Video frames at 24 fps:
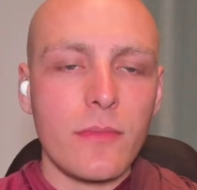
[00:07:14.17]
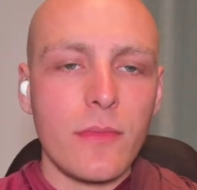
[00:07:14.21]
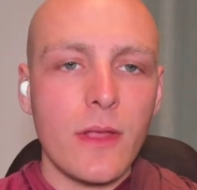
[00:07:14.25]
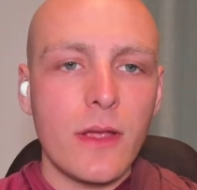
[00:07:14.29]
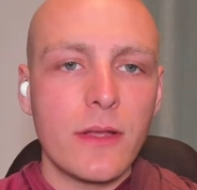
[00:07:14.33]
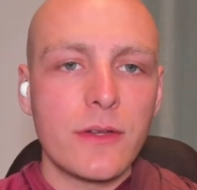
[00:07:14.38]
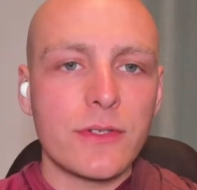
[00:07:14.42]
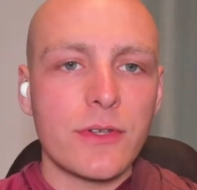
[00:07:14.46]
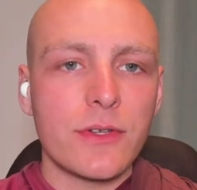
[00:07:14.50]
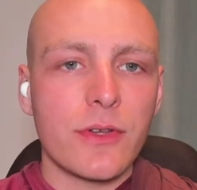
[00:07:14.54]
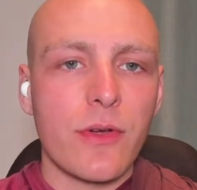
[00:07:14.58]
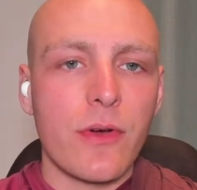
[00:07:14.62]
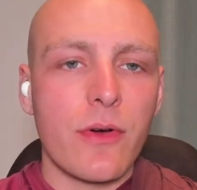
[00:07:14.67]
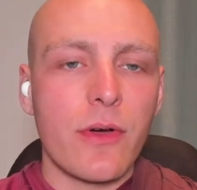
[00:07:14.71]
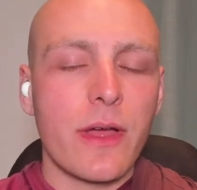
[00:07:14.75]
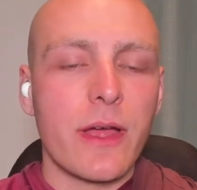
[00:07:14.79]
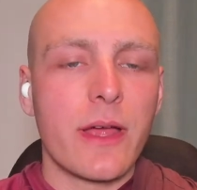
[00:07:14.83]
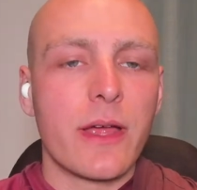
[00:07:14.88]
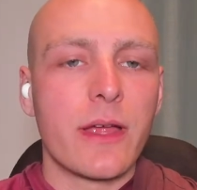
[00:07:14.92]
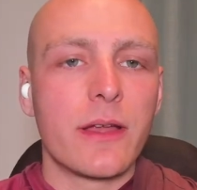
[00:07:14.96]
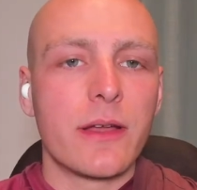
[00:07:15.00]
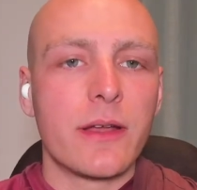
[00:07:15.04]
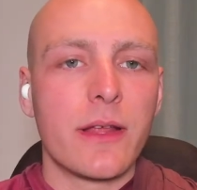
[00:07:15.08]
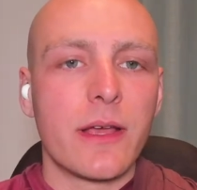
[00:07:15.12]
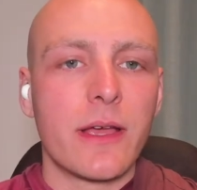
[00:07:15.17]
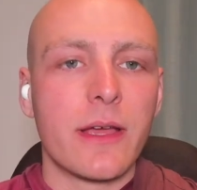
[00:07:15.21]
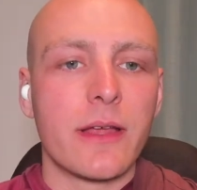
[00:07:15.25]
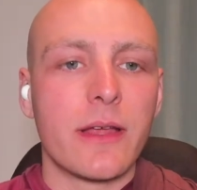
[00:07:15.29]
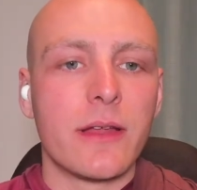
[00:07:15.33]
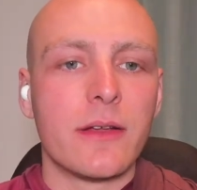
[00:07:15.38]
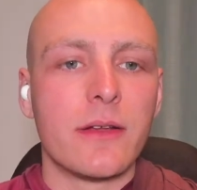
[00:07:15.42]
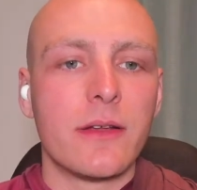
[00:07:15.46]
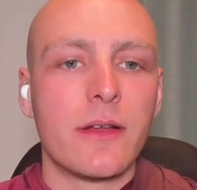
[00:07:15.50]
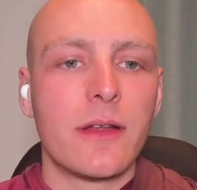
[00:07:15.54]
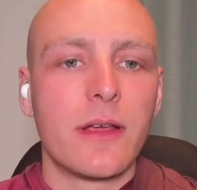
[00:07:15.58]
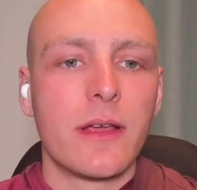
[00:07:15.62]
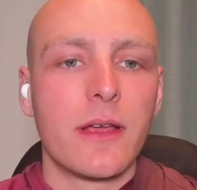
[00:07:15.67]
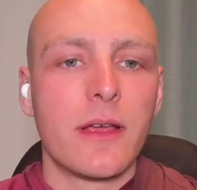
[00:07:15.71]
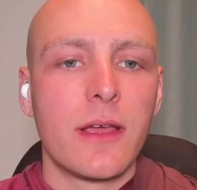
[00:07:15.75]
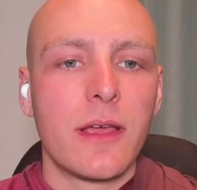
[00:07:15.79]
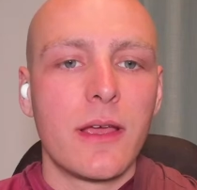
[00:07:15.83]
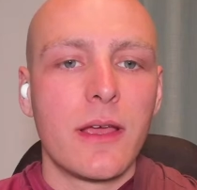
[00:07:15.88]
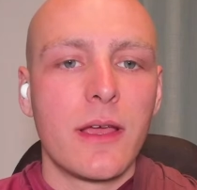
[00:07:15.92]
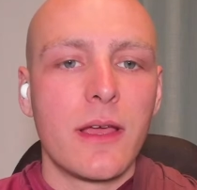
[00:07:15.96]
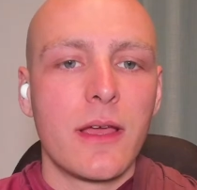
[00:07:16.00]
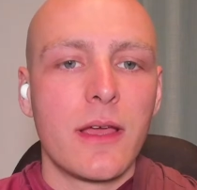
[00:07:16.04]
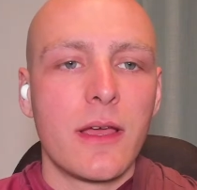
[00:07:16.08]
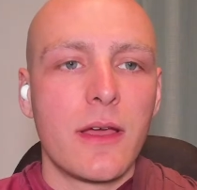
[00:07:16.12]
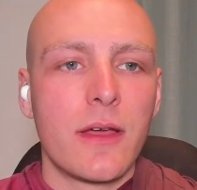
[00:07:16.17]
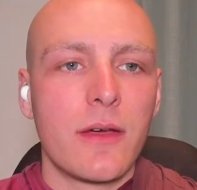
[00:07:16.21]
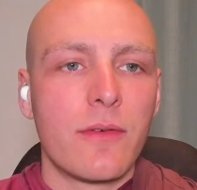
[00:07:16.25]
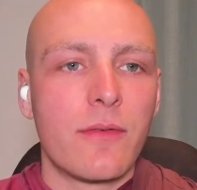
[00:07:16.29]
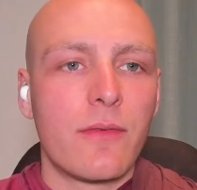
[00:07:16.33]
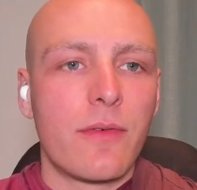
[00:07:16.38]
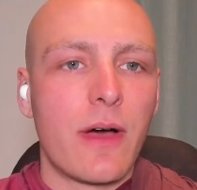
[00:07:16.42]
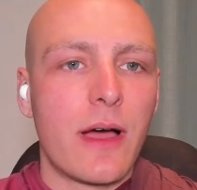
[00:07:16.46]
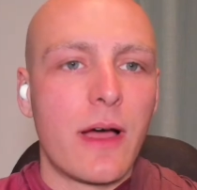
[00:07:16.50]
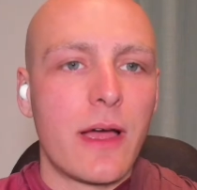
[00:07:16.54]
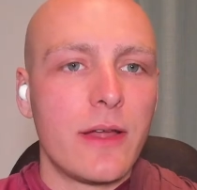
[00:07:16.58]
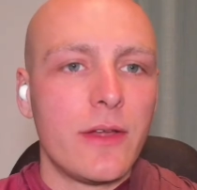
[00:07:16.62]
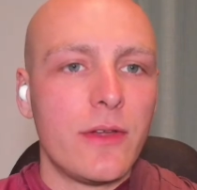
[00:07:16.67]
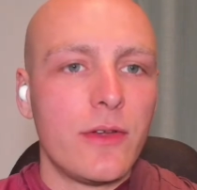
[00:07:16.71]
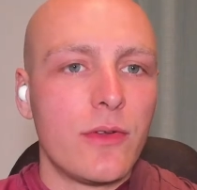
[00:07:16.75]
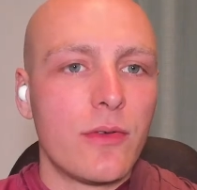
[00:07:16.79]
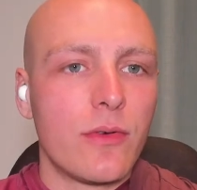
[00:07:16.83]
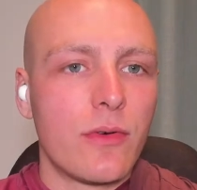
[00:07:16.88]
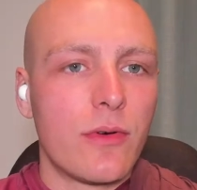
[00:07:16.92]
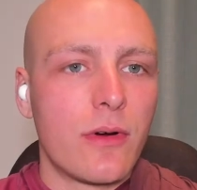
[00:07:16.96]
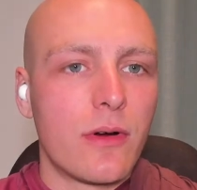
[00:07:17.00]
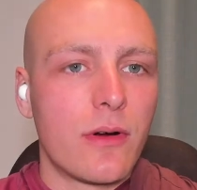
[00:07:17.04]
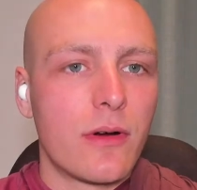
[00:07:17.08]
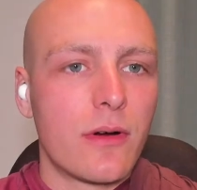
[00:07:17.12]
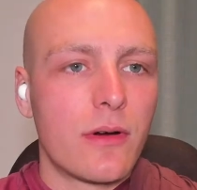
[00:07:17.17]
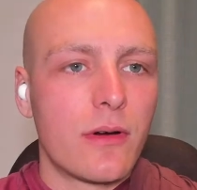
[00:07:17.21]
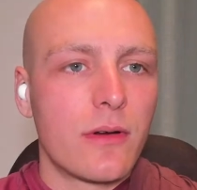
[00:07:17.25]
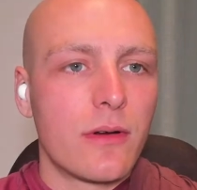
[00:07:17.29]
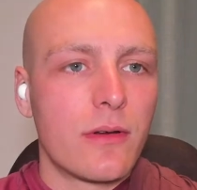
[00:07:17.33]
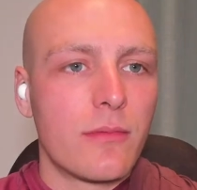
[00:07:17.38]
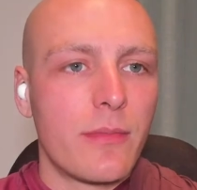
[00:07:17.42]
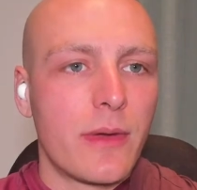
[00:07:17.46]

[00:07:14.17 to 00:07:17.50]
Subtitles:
So go ahead and find your